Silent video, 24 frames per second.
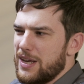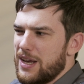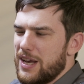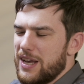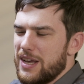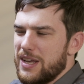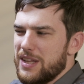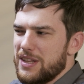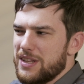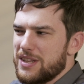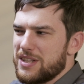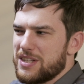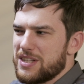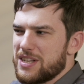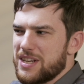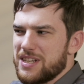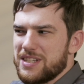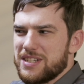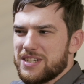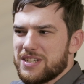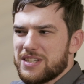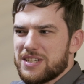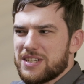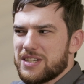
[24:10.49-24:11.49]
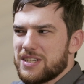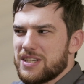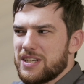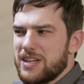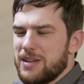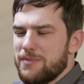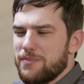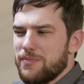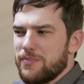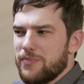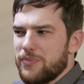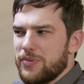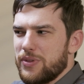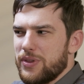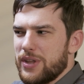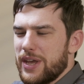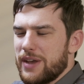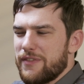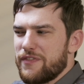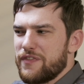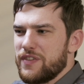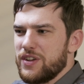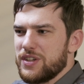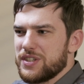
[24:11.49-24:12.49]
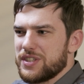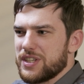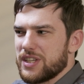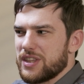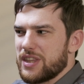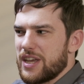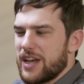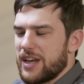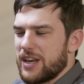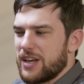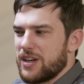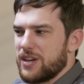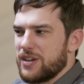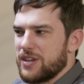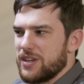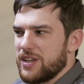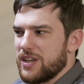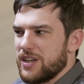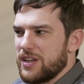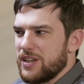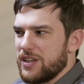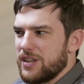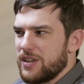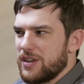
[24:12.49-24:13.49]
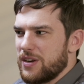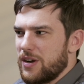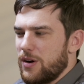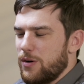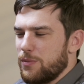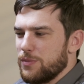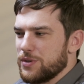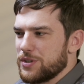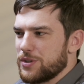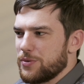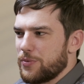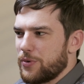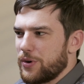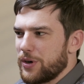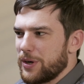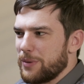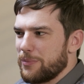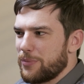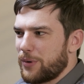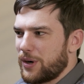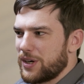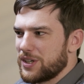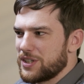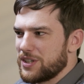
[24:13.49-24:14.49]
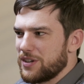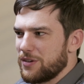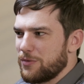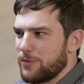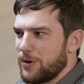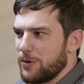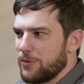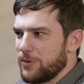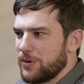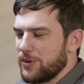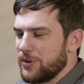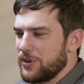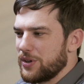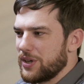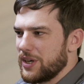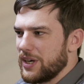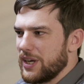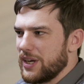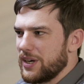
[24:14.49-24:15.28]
It doesn't seem, it feels like that could get almost the wrong impression of what we're looking